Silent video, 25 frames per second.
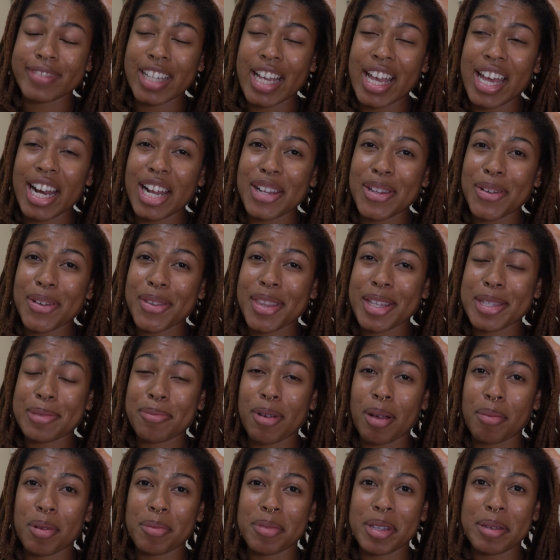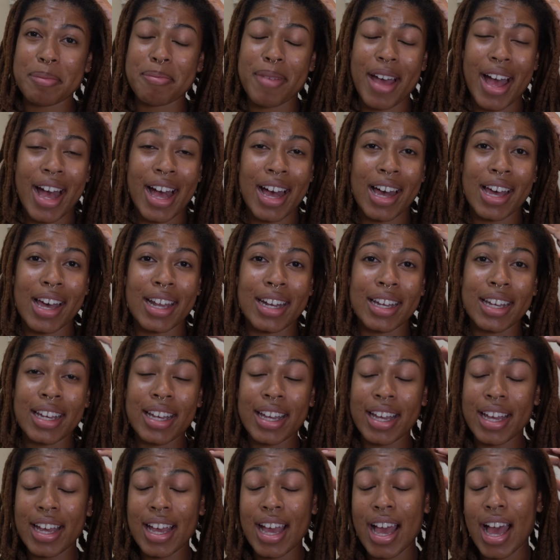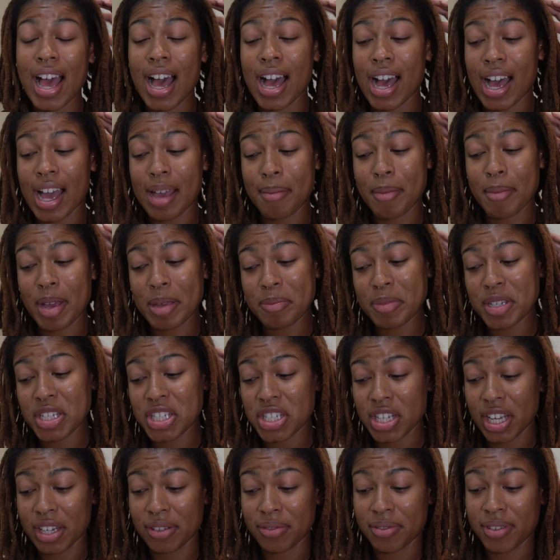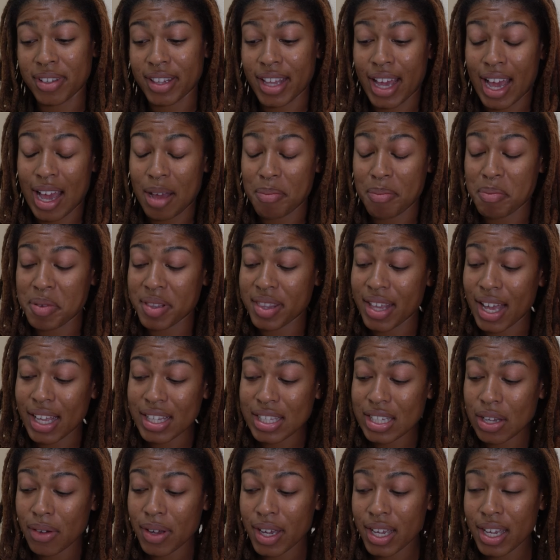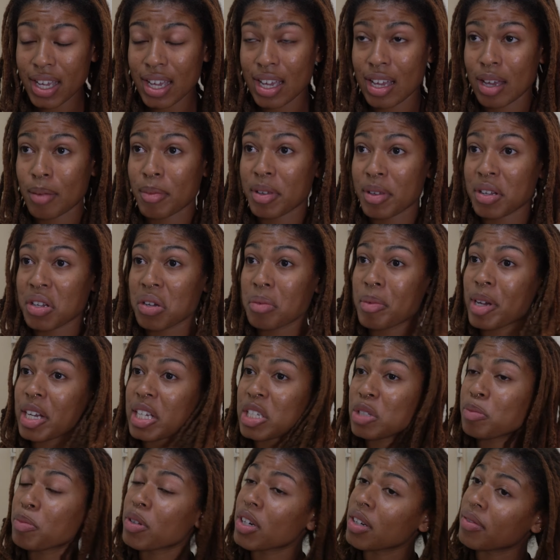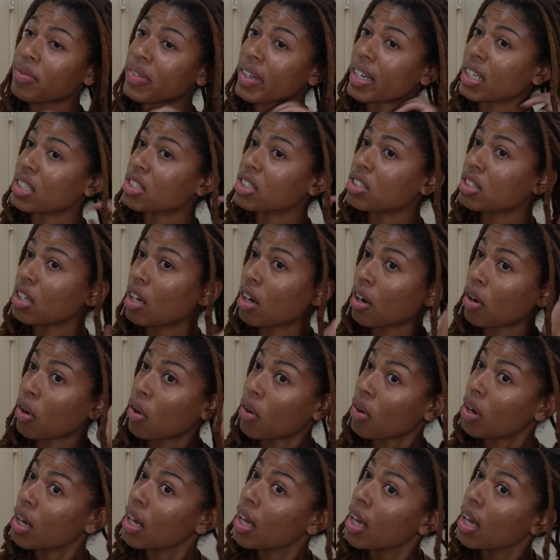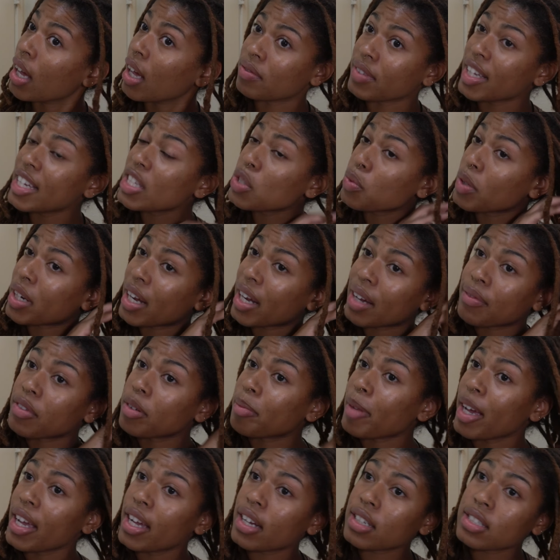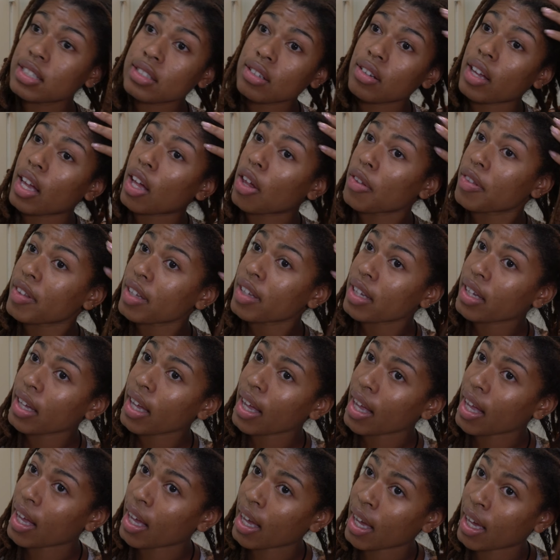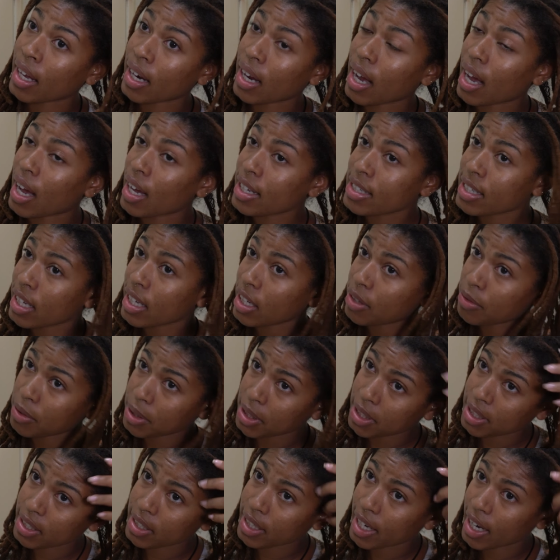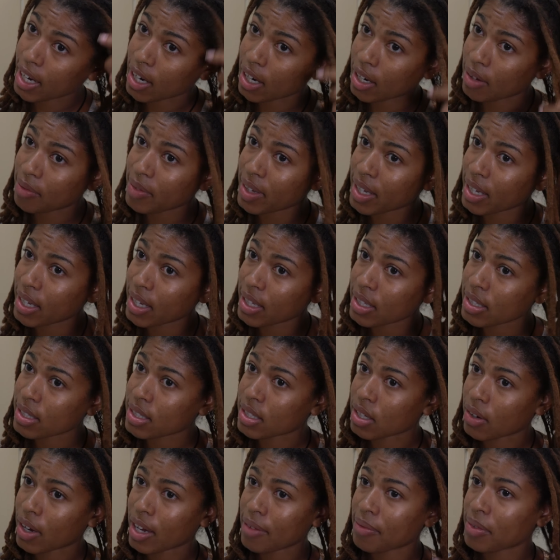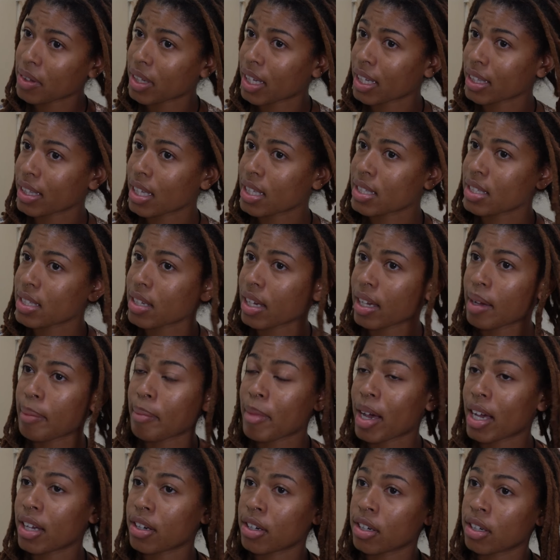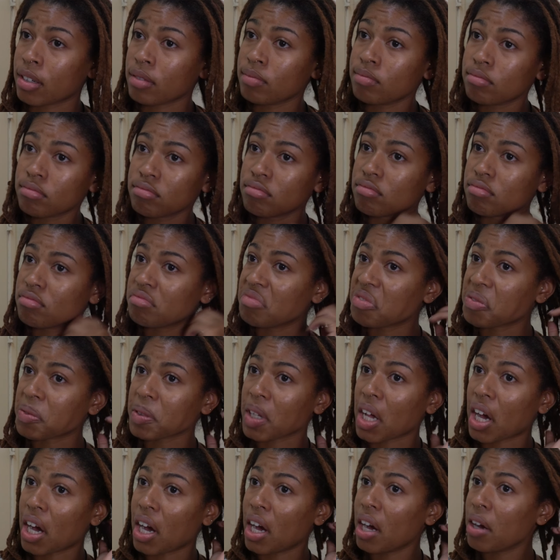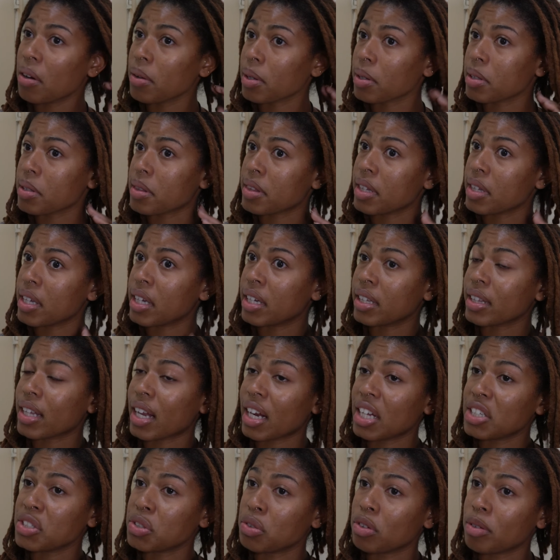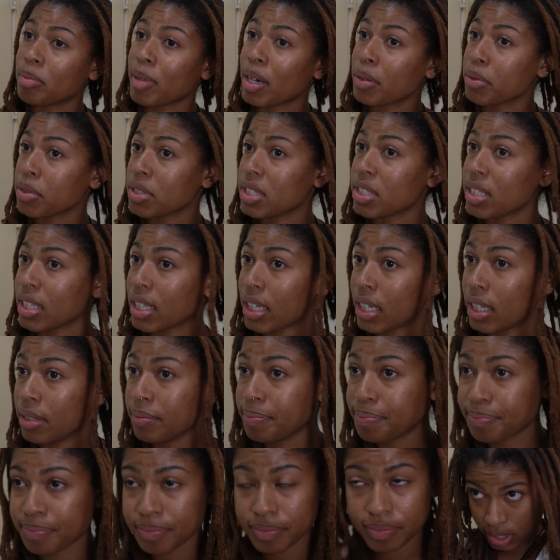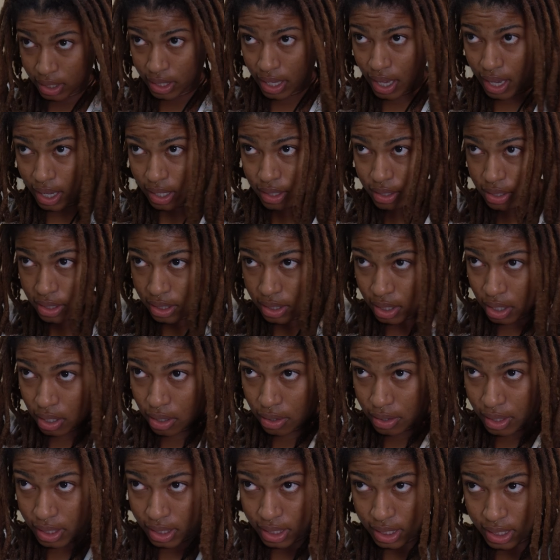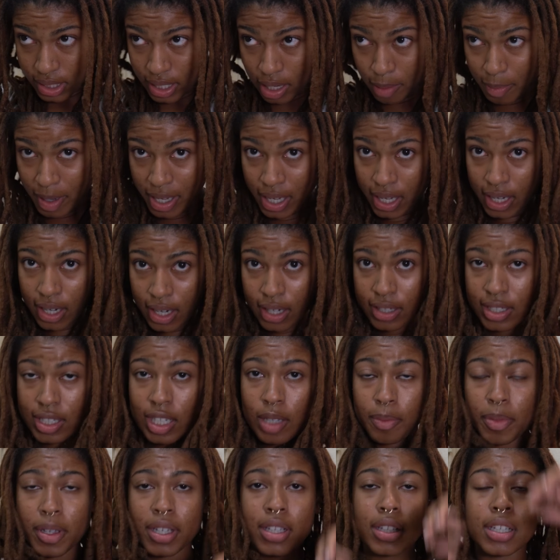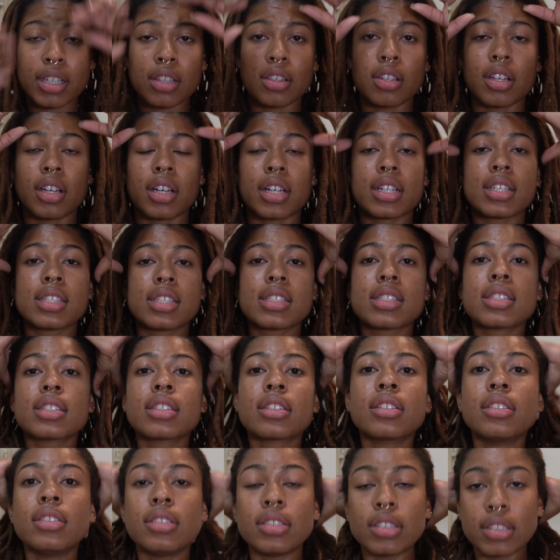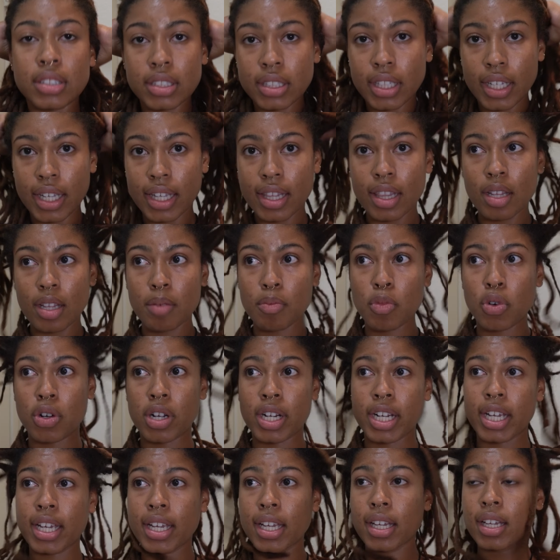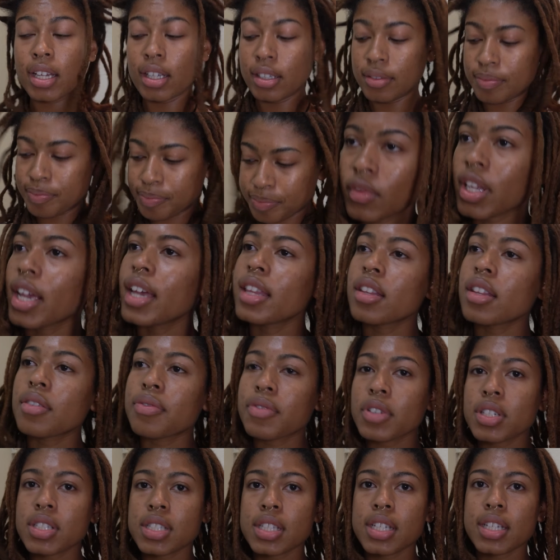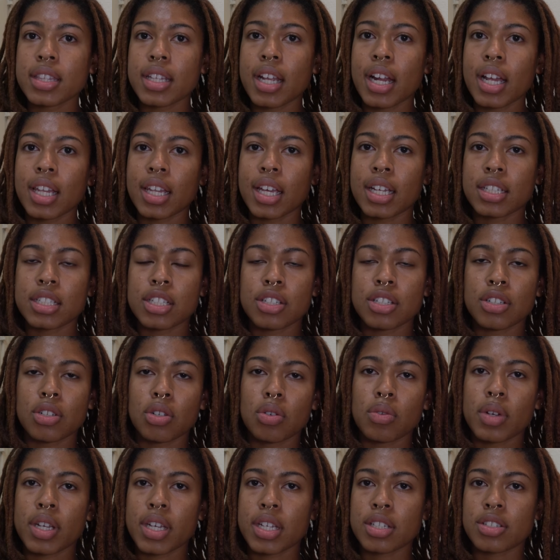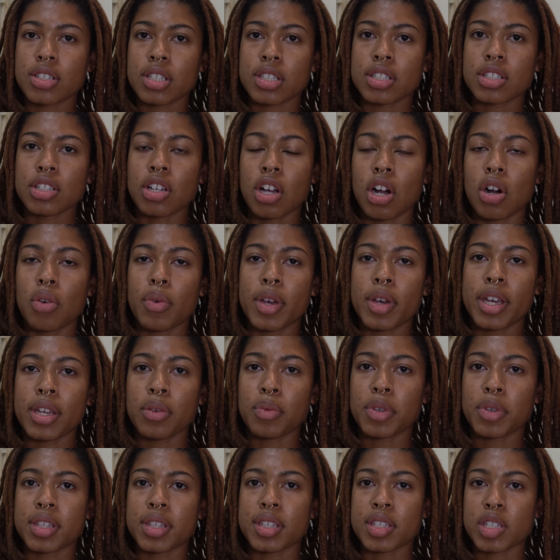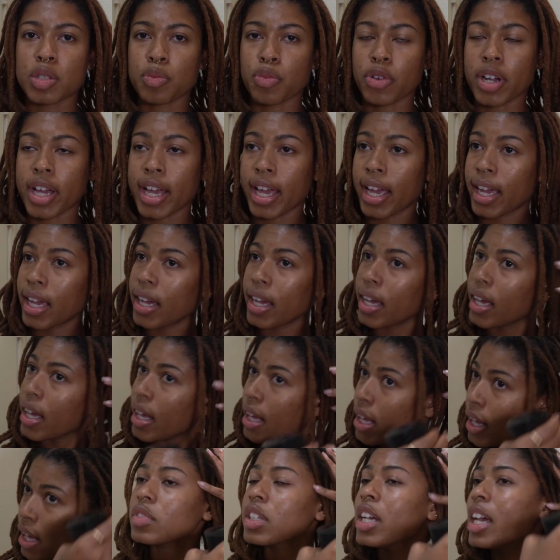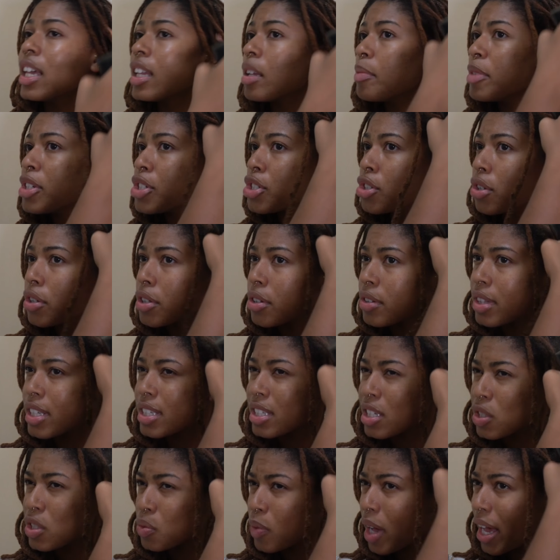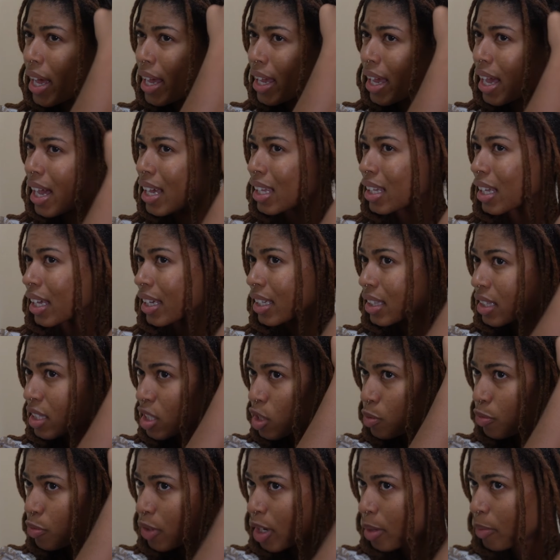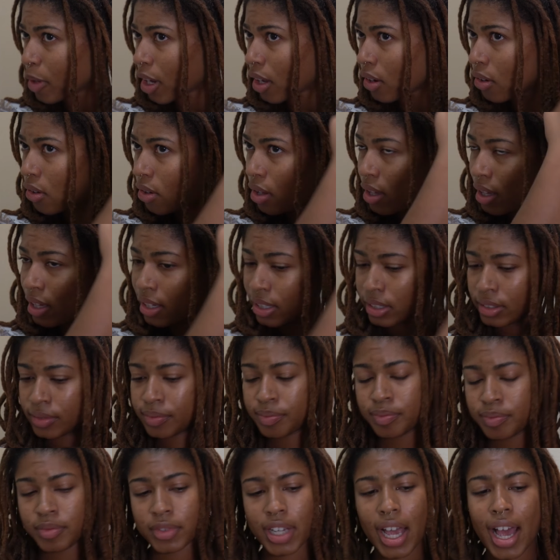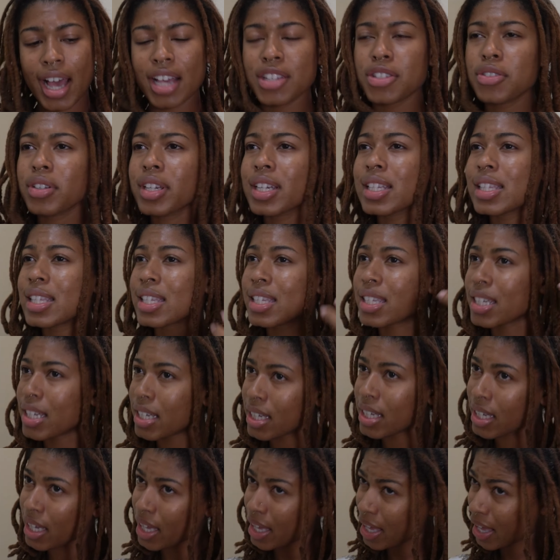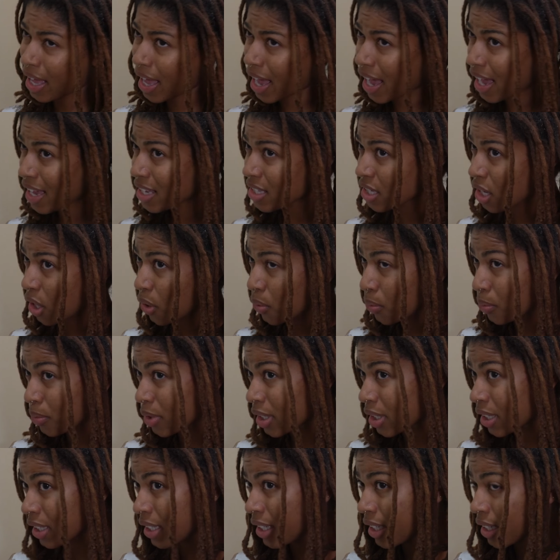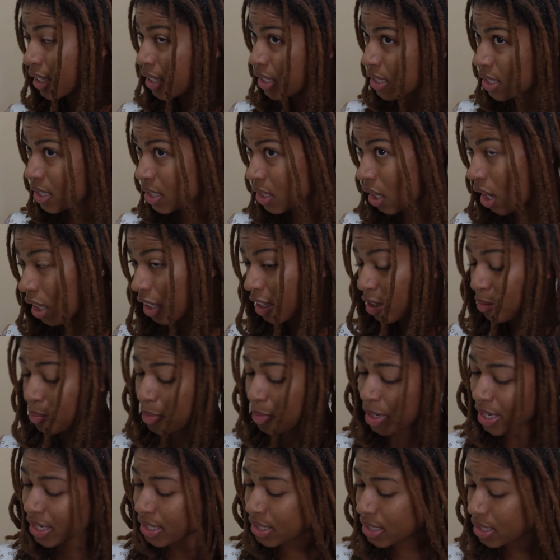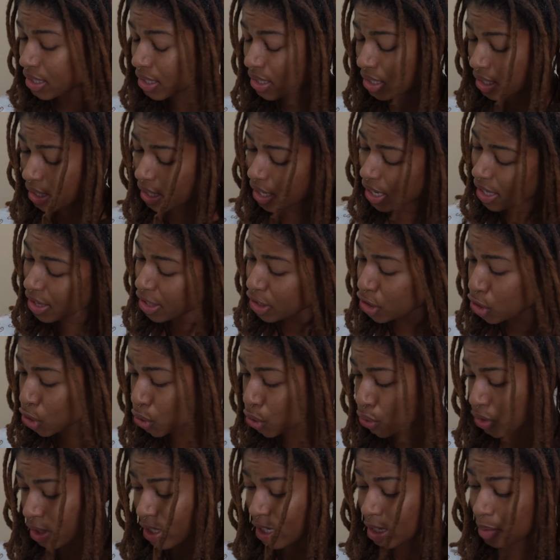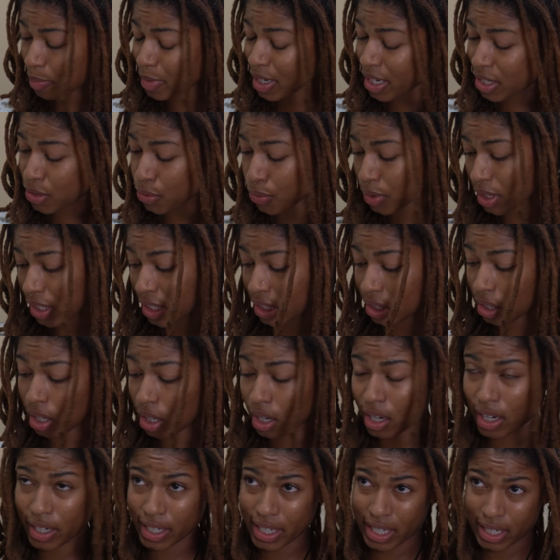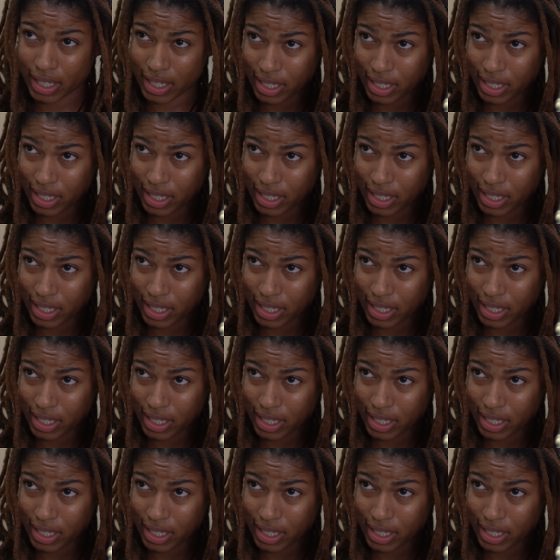And I know that's probably bad. I might be shunned for that, but that's how I am, and nobody's perfect, so it's whatever. My hair's still healthy and I take really good care of it, so I feel like that's like a minor flaw or thing that I do in my routine. Yeah, so this is how my hair typically looks in the morning. And the first thing that I like to do is just go in spray. And let me show you, this is why I like this spray bottle. As you can see, it has a really solid mist, and the stream is really long and